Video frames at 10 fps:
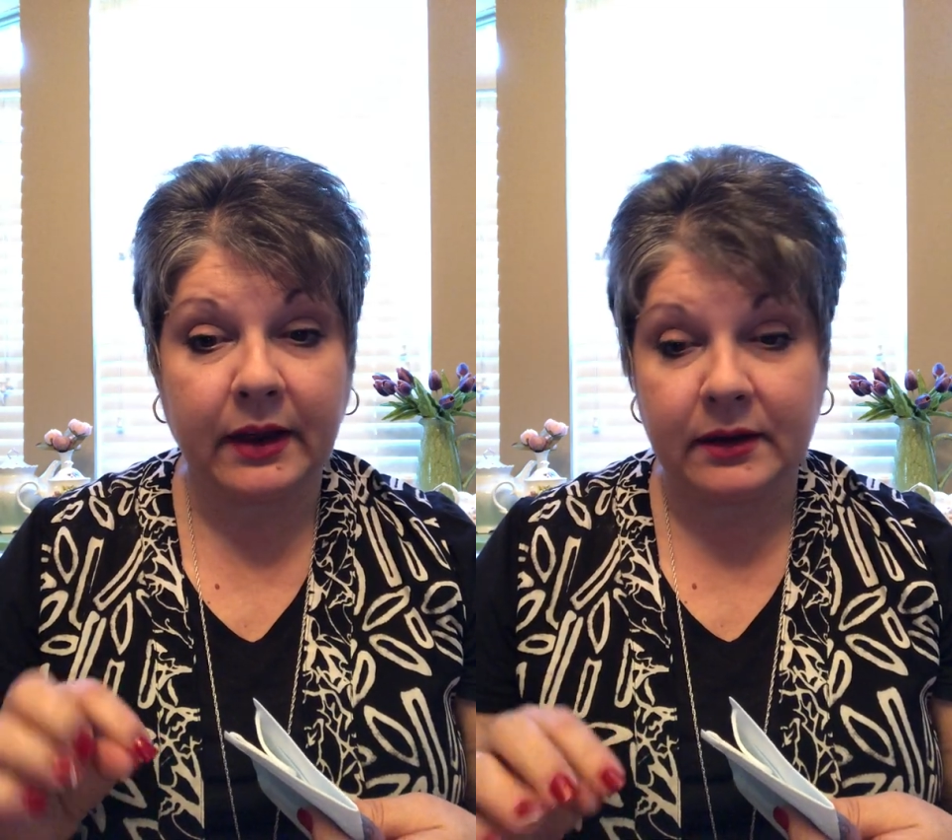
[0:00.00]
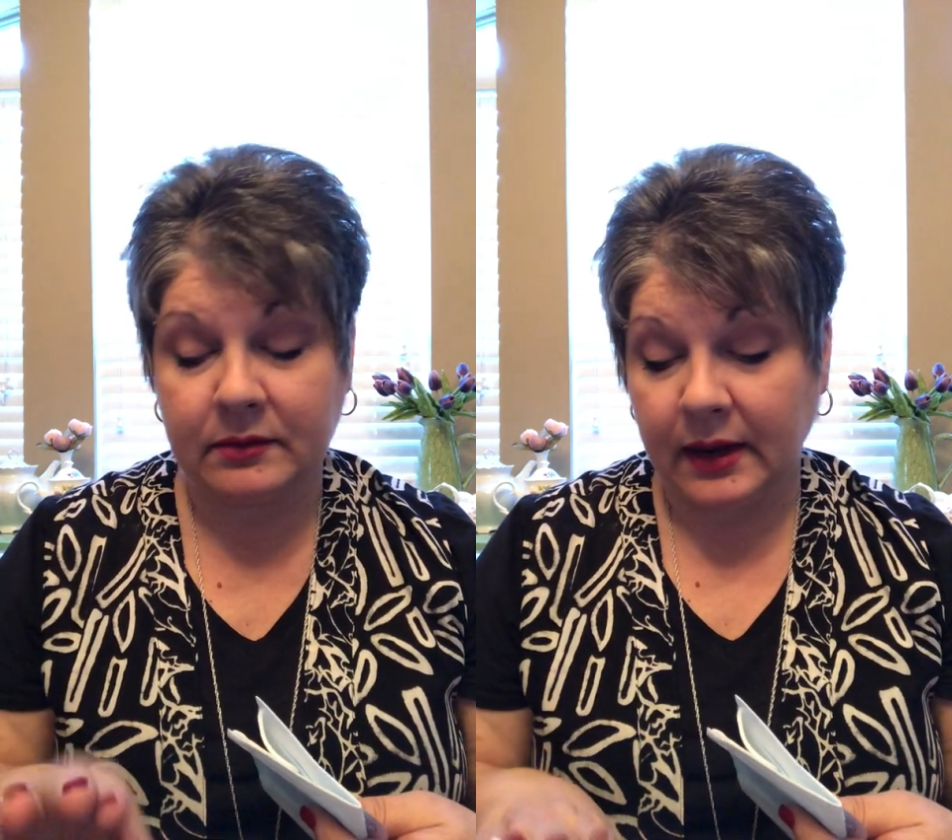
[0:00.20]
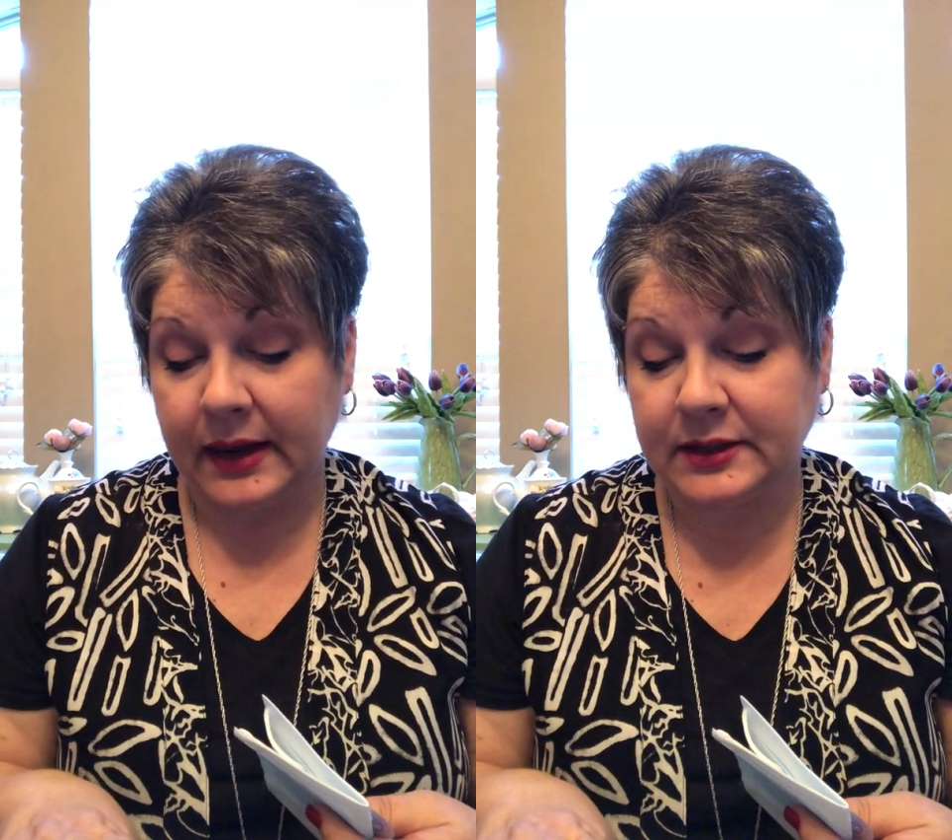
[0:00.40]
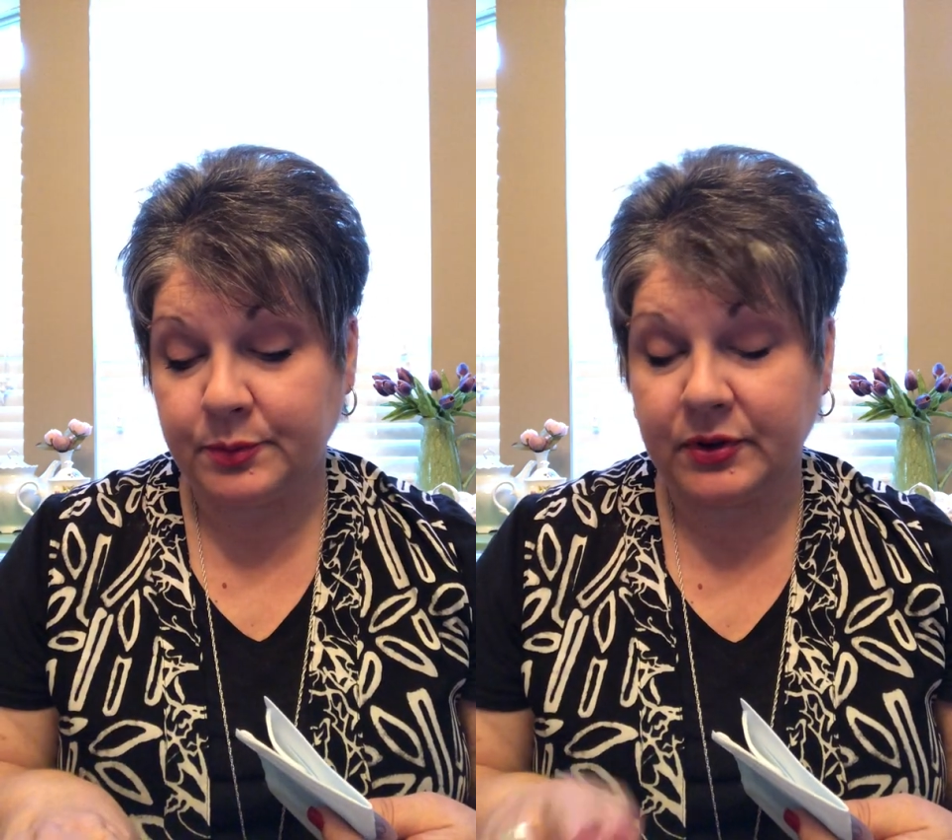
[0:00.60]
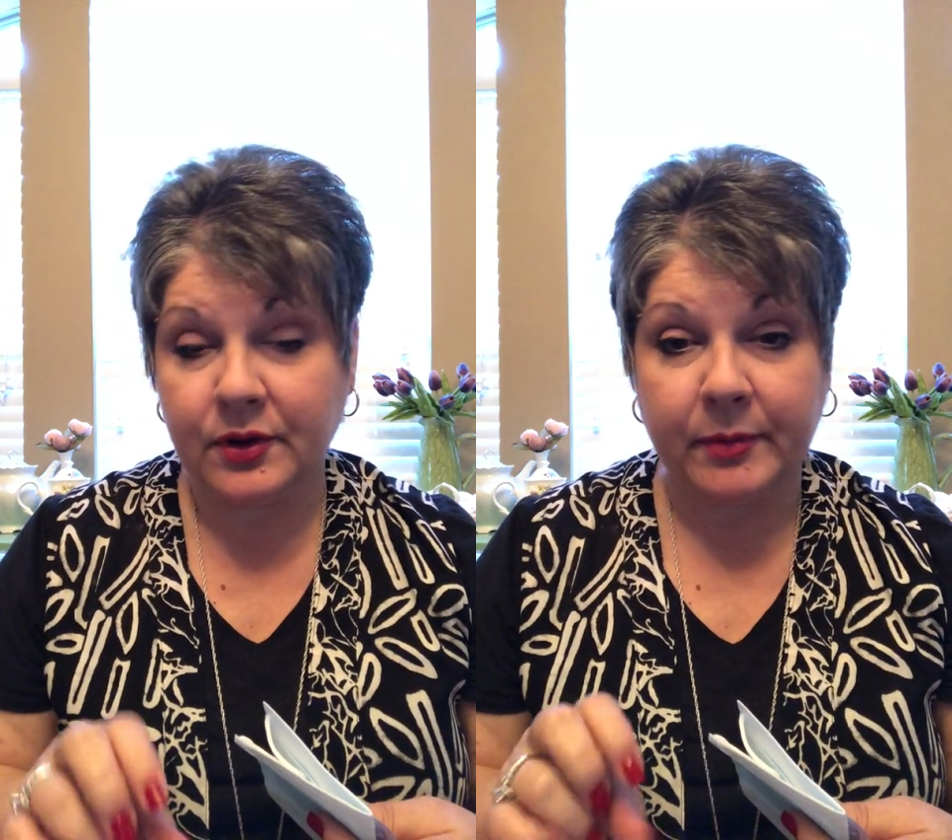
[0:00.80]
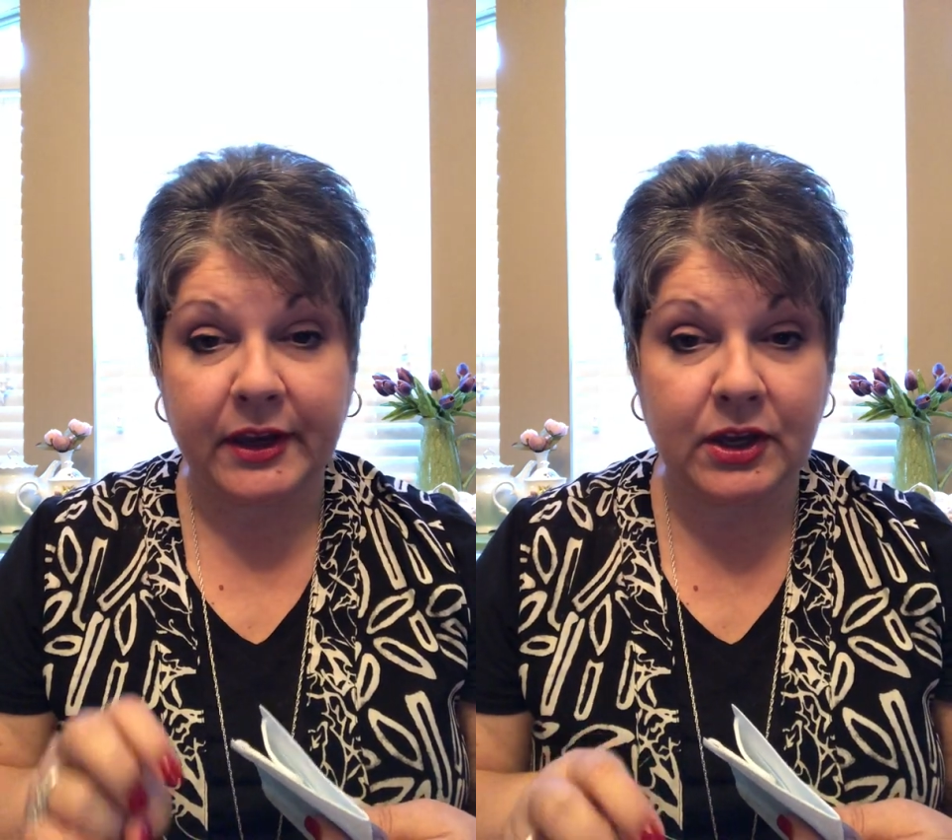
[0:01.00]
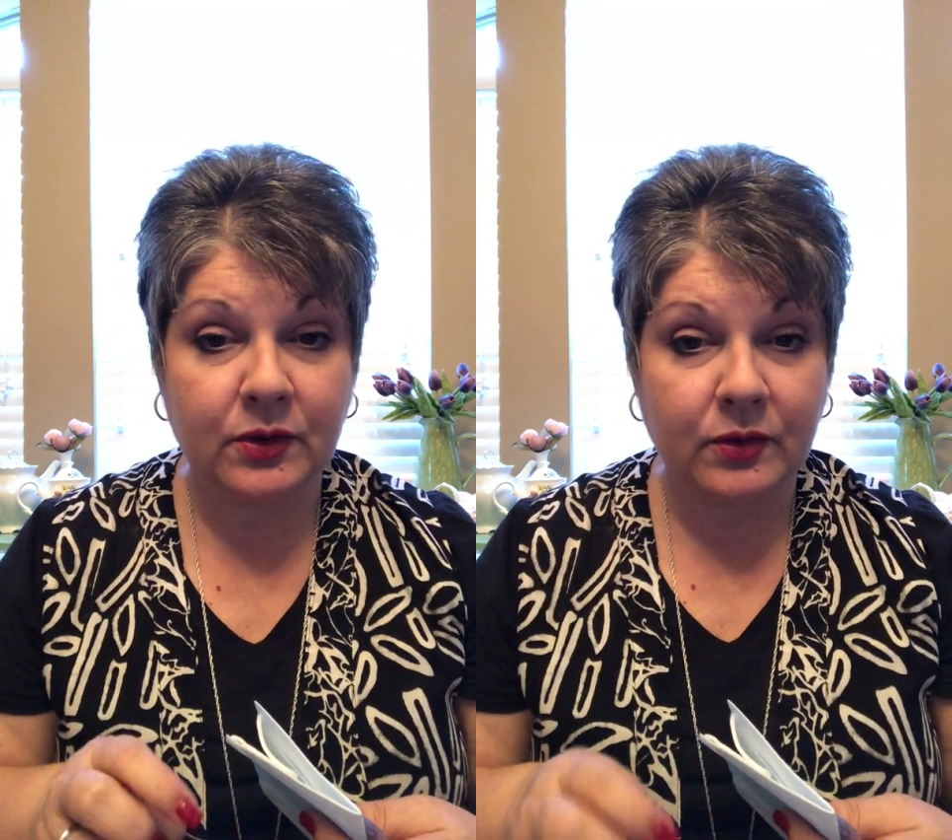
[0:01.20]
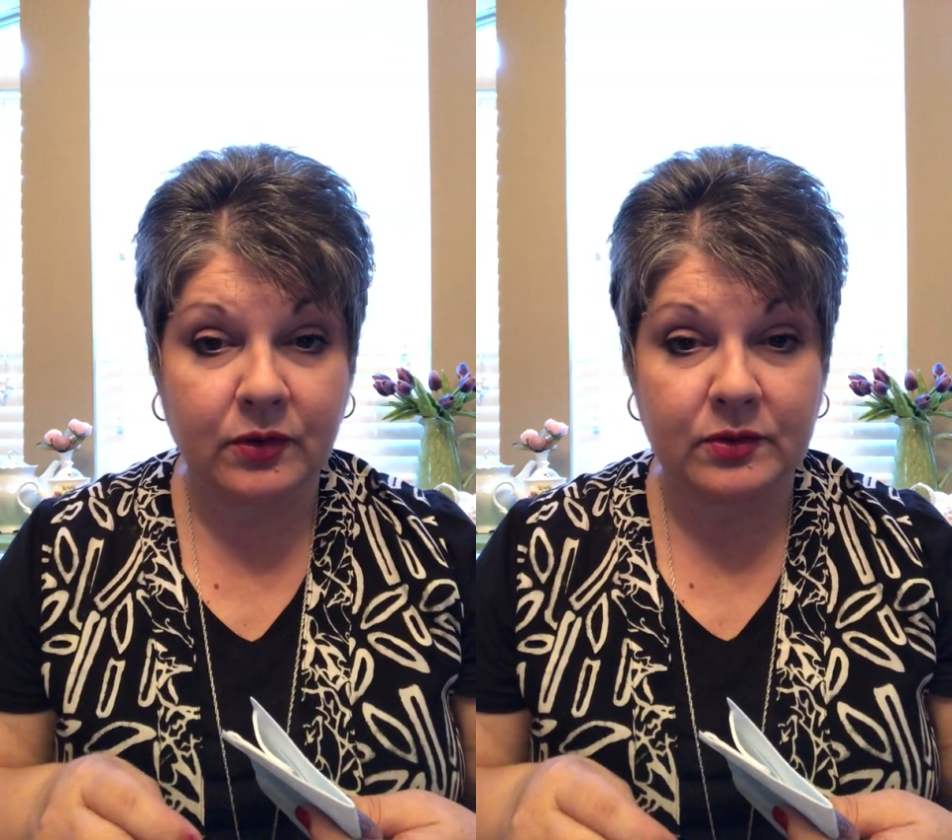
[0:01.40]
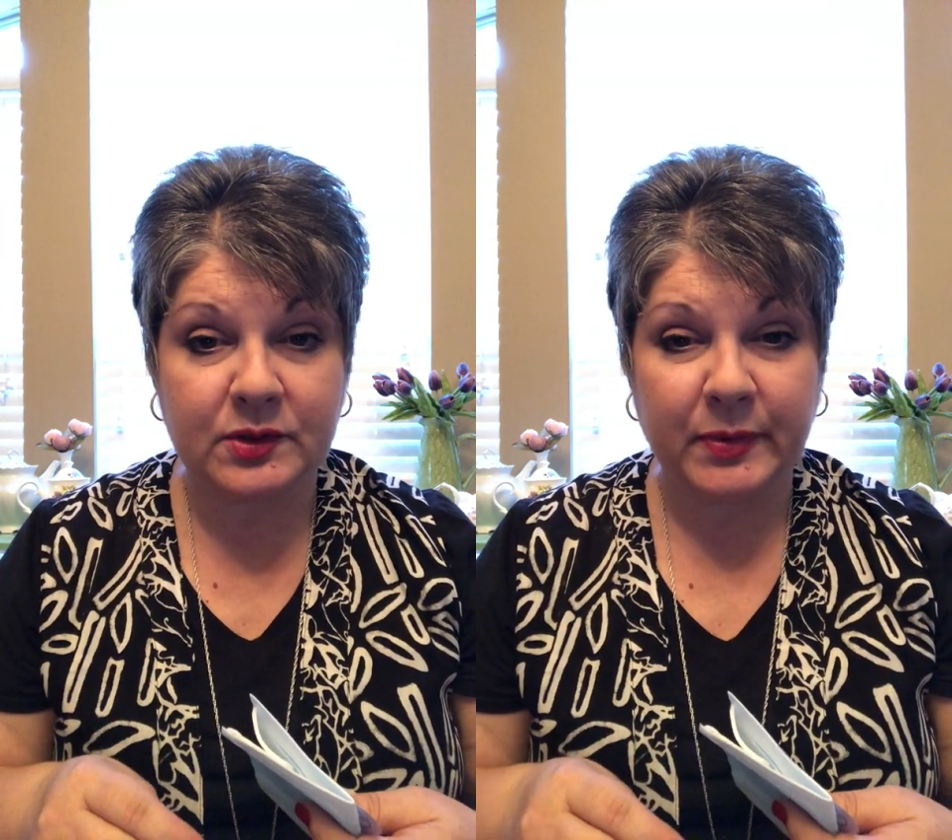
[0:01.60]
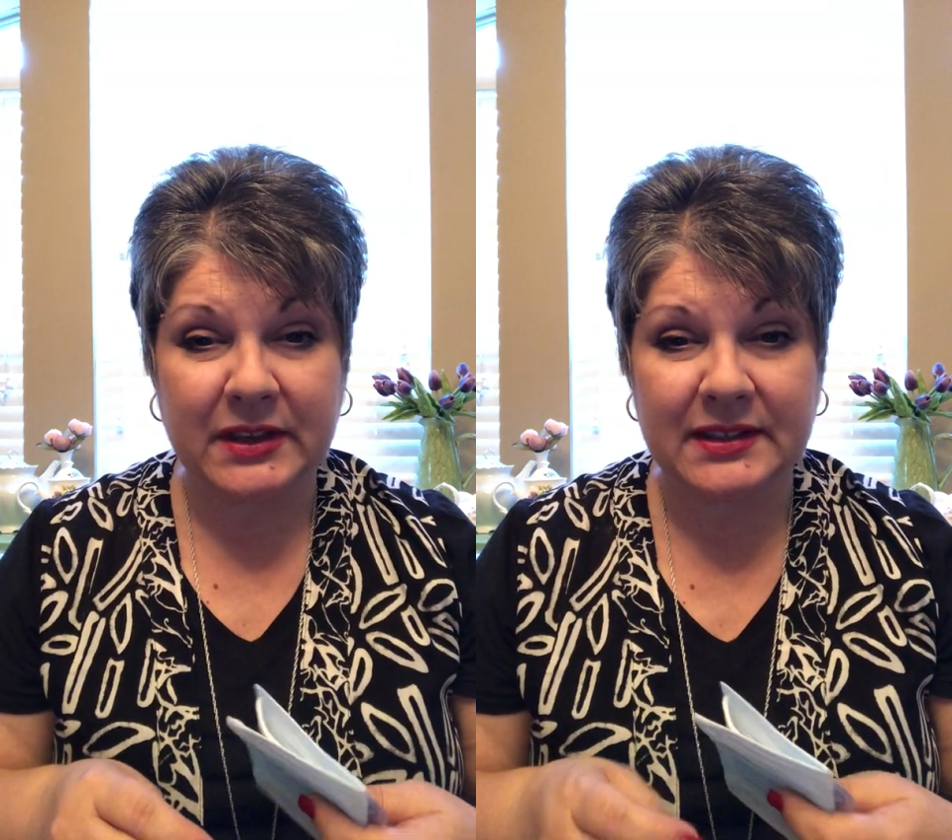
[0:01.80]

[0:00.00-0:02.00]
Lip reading: I like to put it on my cuticles because